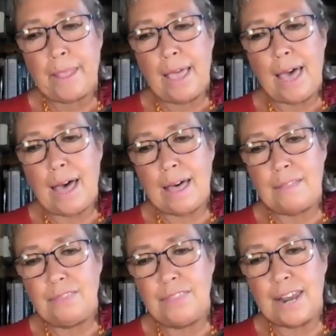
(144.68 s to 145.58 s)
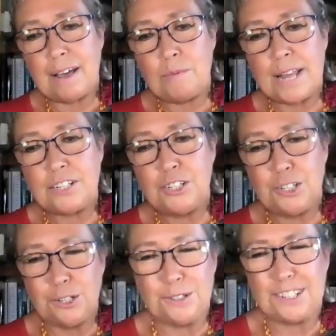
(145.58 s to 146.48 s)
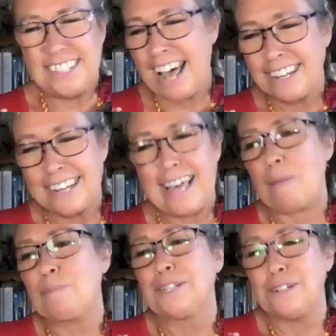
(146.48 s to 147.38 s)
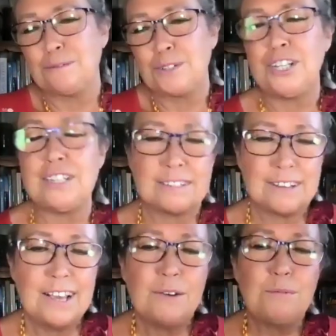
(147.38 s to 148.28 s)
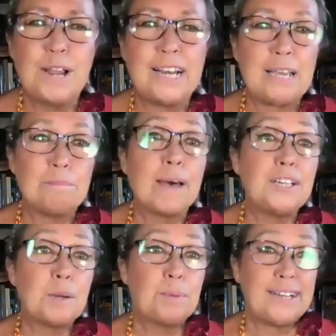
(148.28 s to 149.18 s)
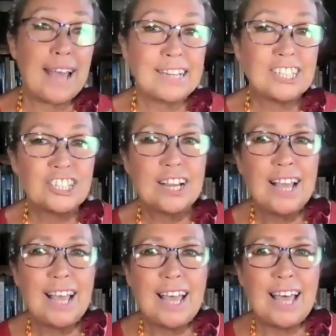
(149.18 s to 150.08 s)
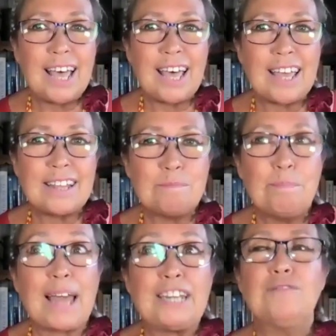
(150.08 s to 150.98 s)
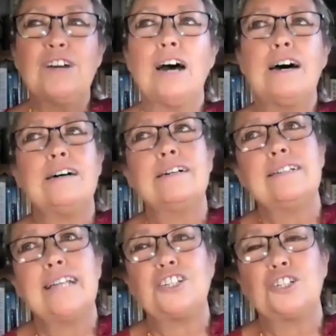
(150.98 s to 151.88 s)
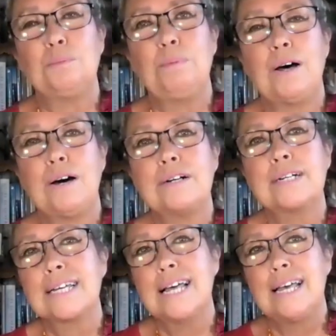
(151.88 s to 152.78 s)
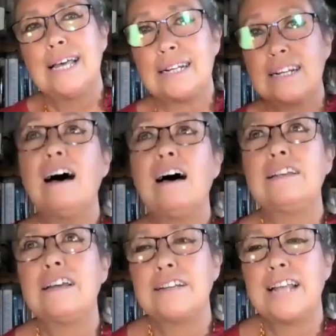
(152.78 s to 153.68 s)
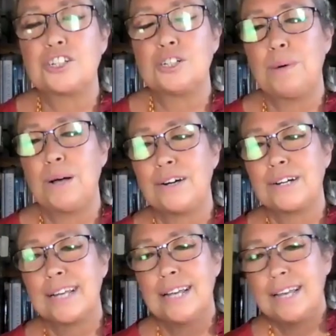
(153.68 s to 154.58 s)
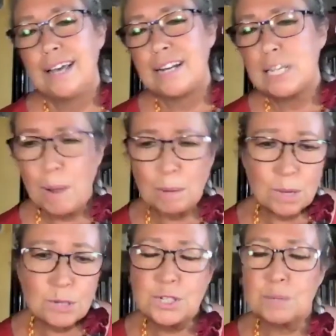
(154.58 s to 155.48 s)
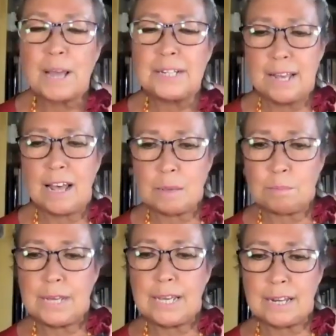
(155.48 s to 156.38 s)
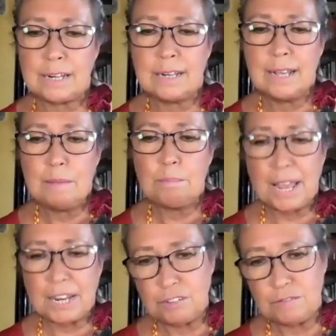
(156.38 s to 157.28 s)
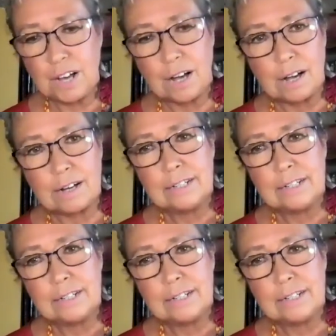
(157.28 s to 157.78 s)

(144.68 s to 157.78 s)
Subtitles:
And then I went to the tiger capital, which is really Madhya Pradesh, and Bandhavgarh National Park and Kanha National Park. And I spent most of my time in Bandhavgarh,